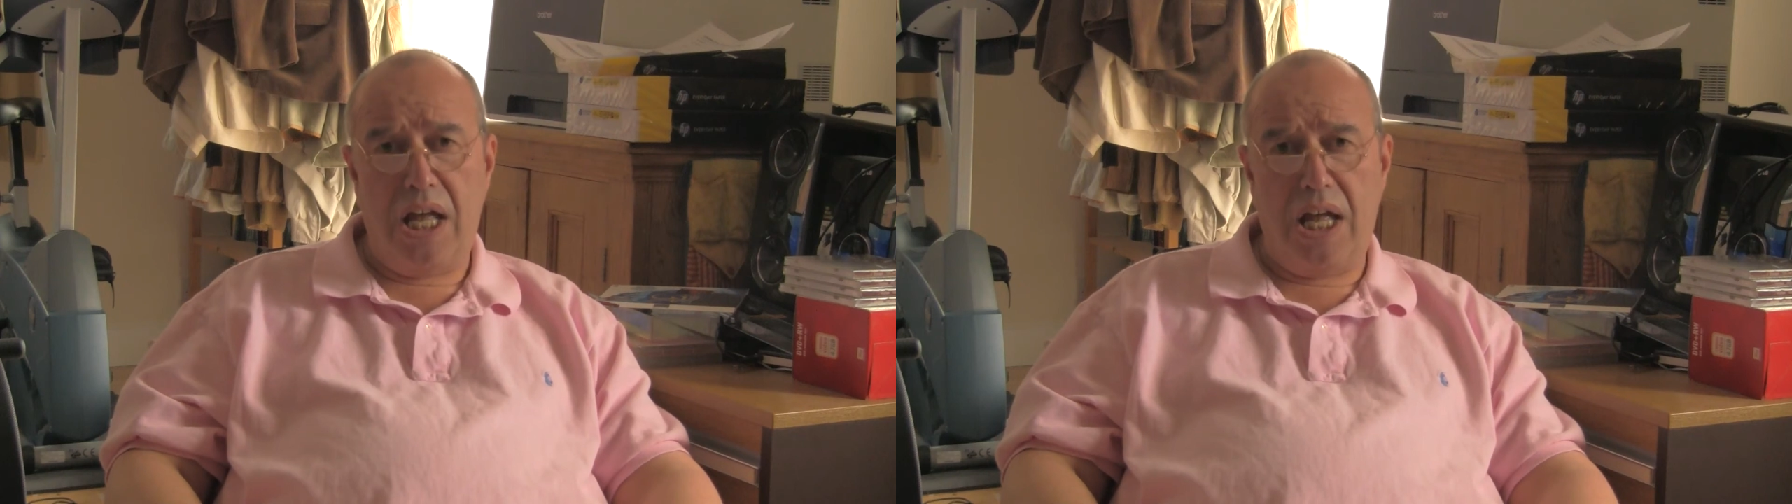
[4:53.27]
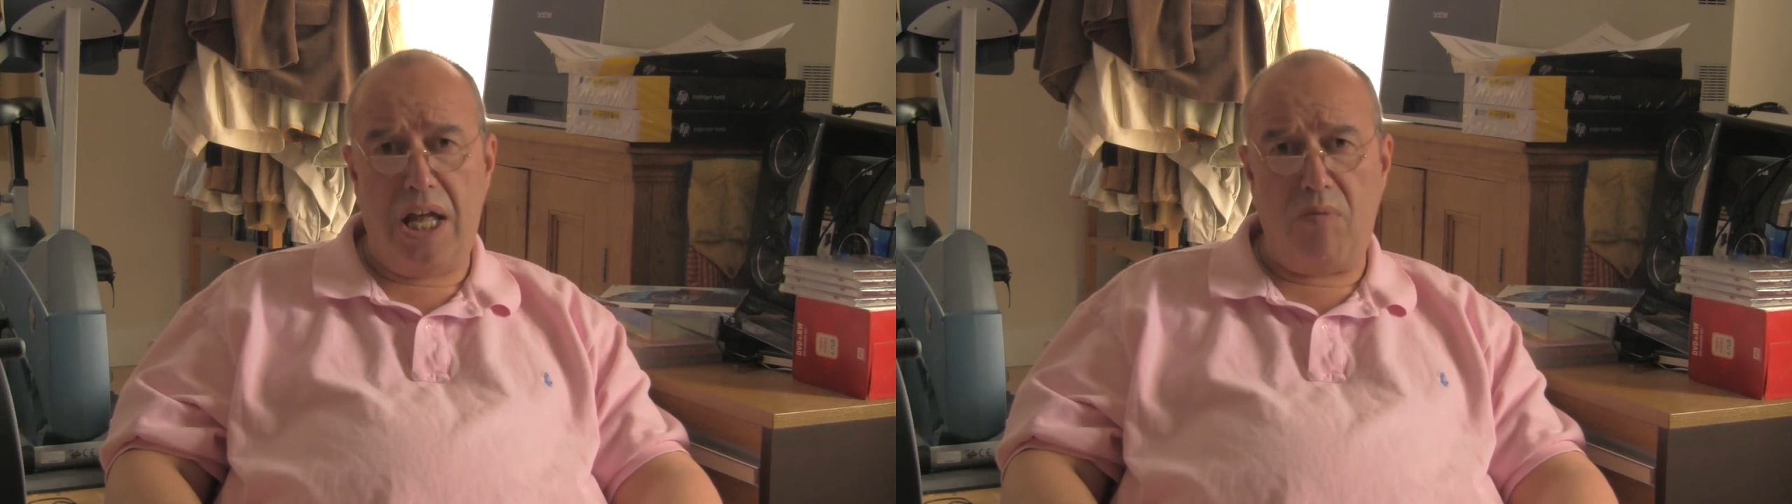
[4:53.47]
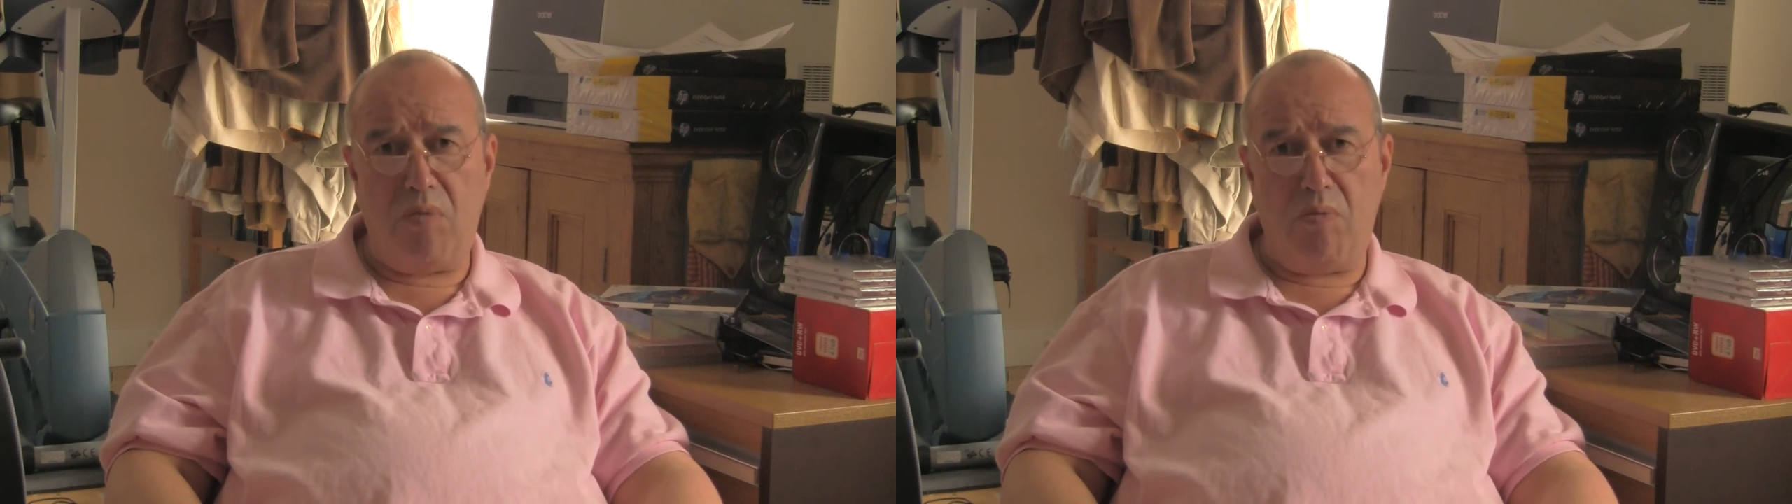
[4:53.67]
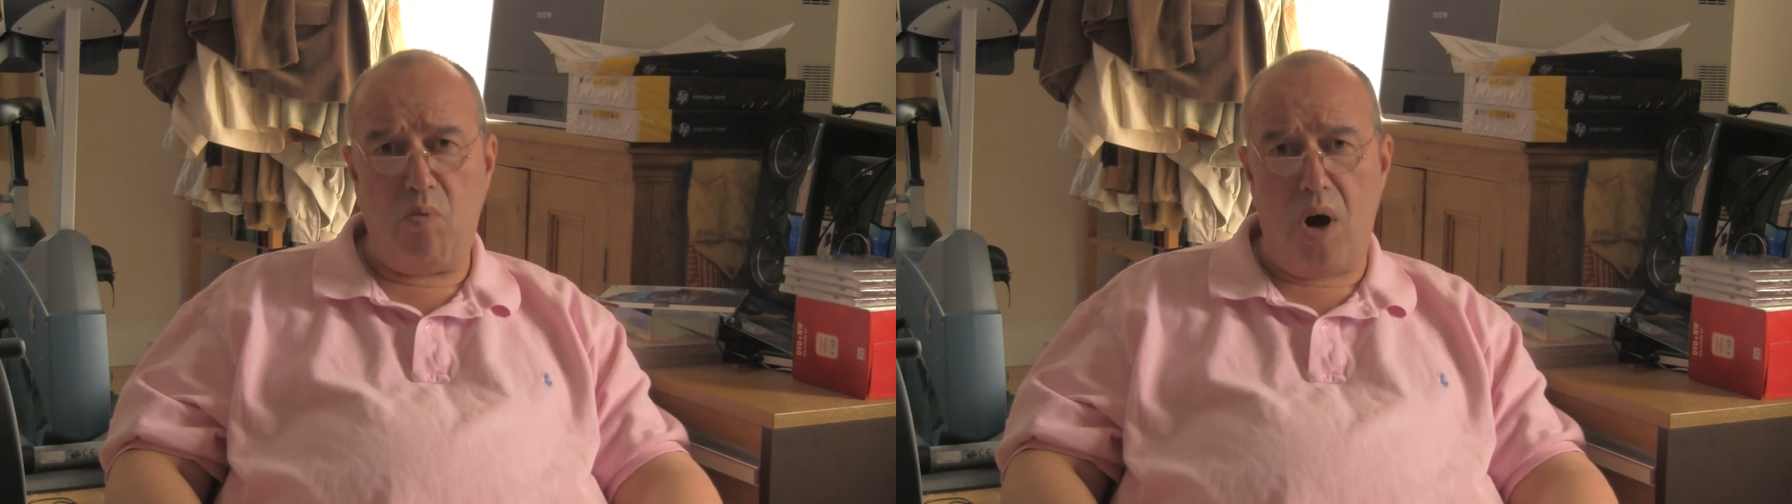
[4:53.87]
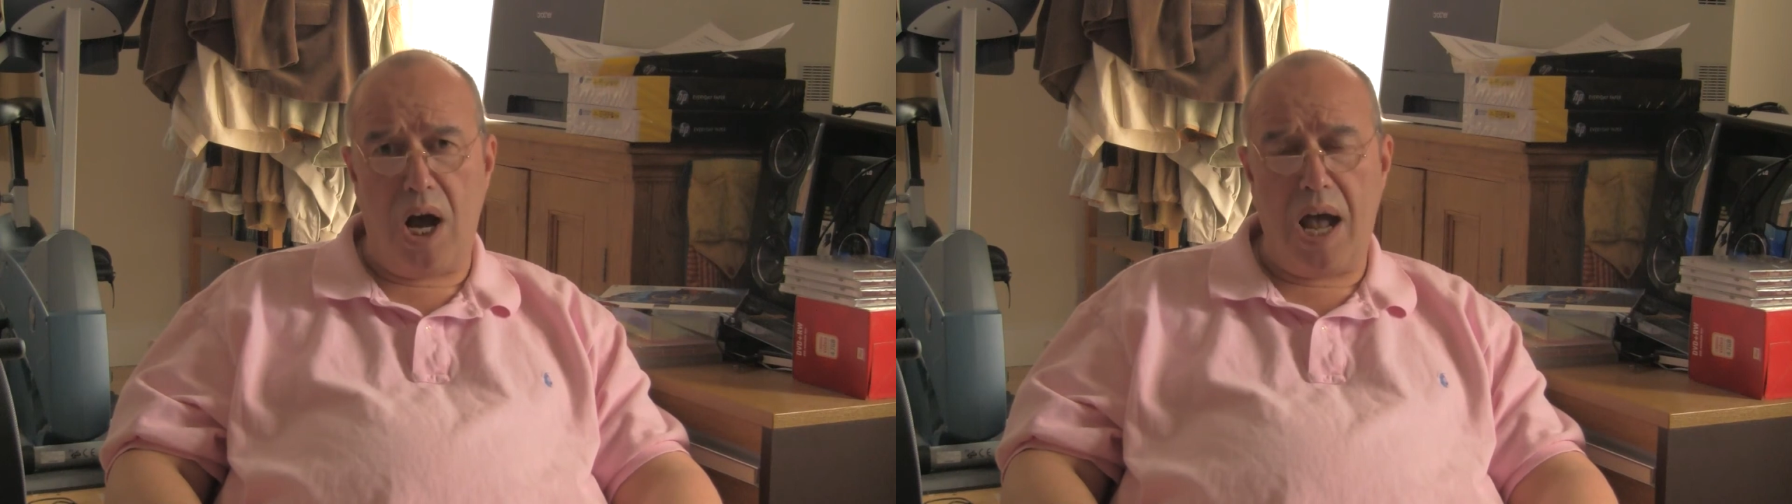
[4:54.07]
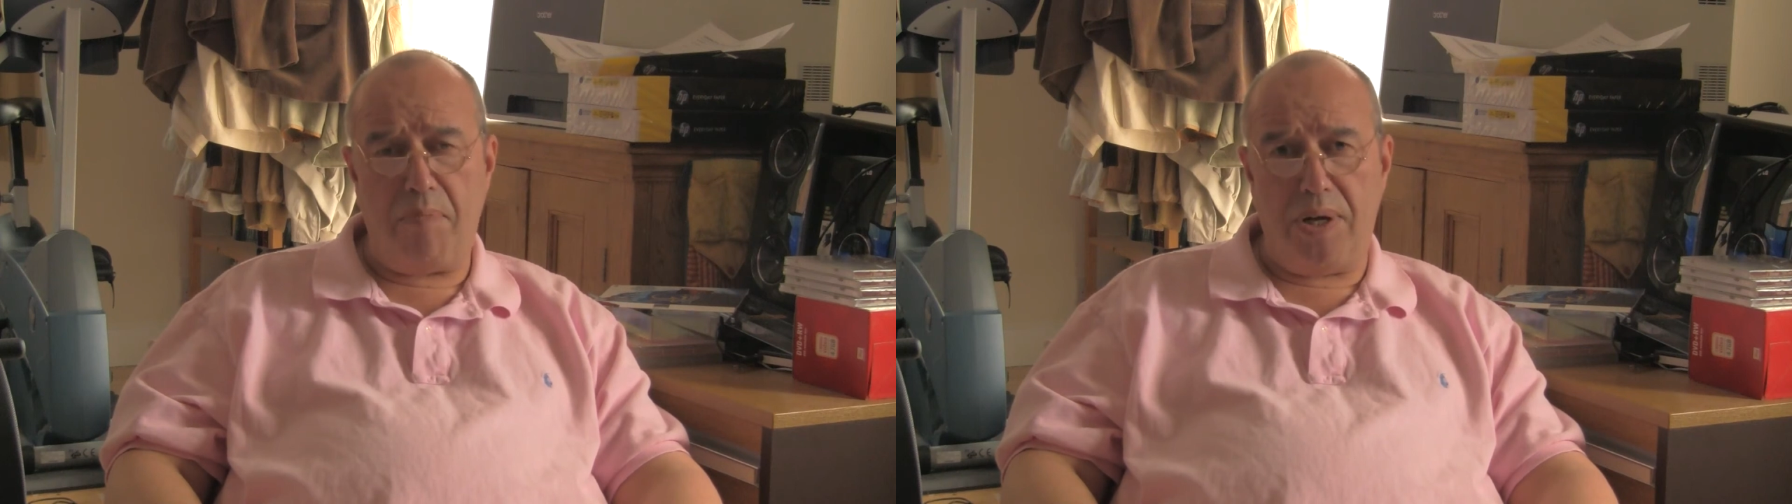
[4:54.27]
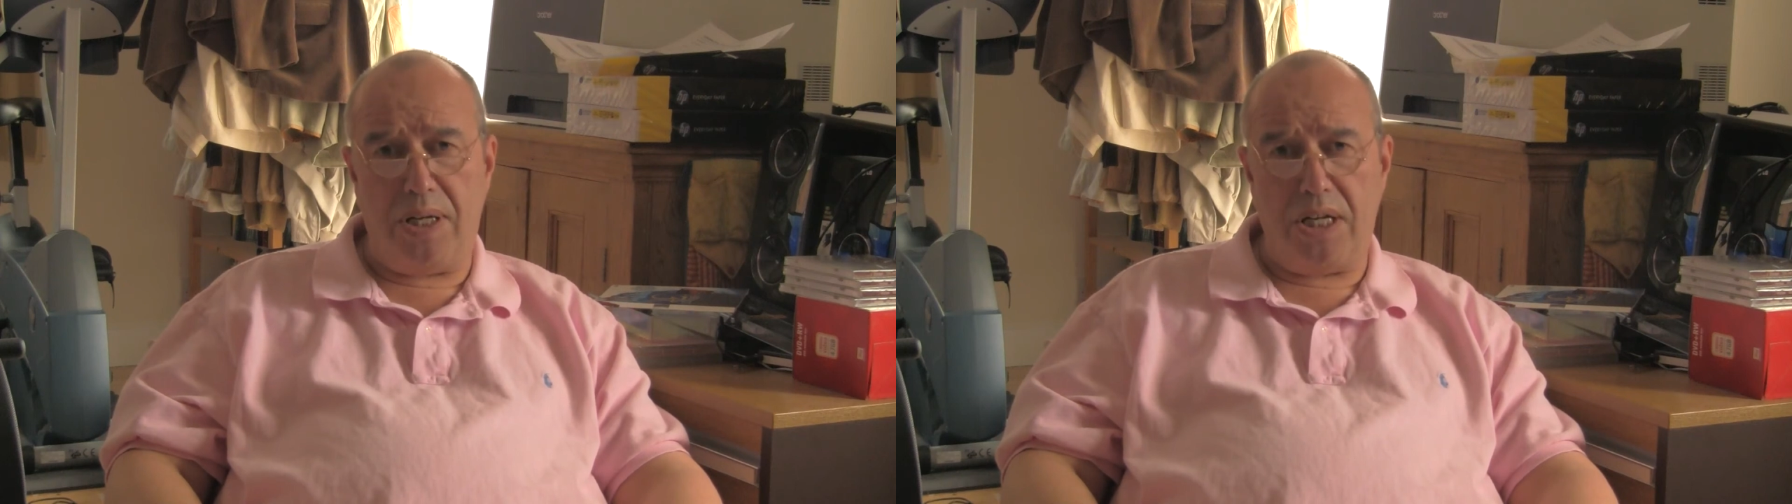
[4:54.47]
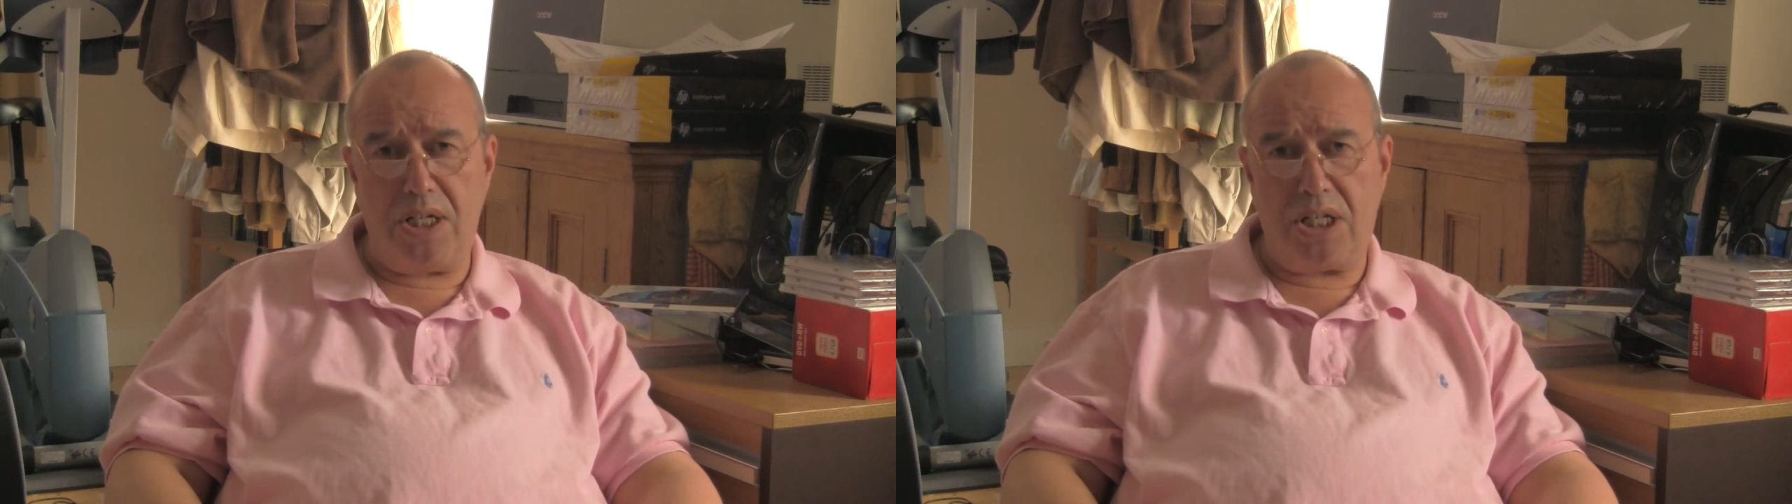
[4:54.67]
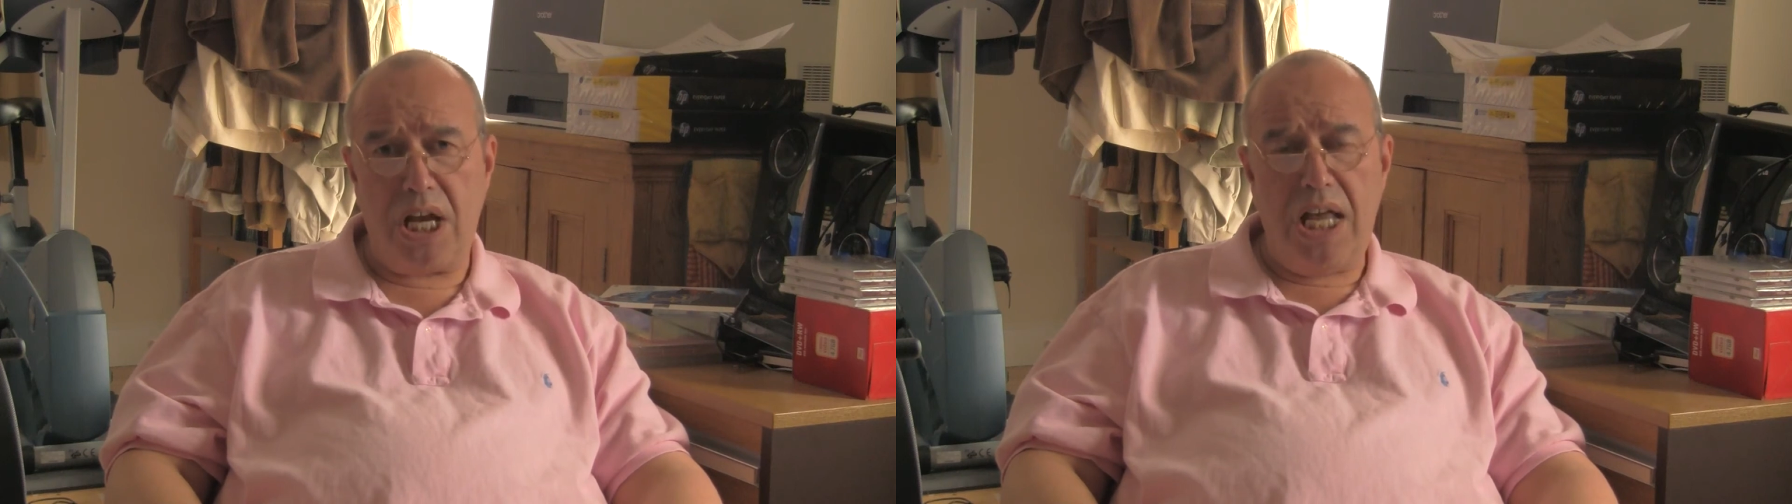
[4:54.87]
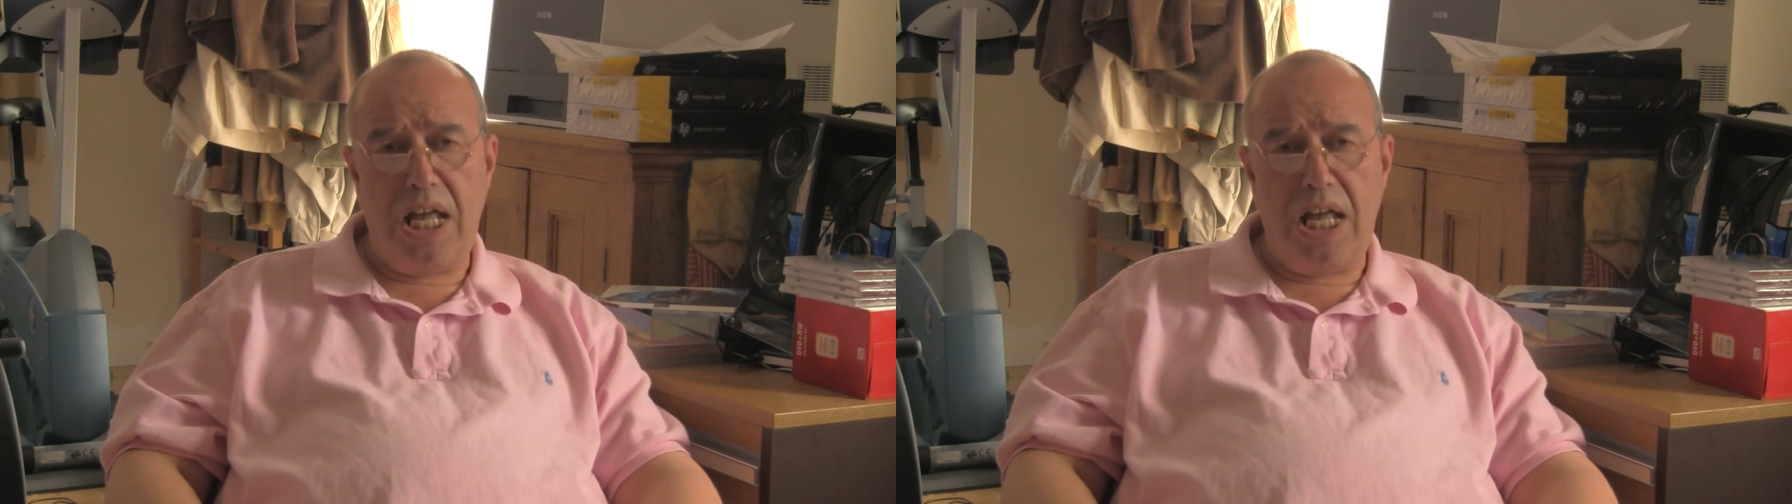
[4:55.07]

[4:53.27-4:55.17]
and what happens?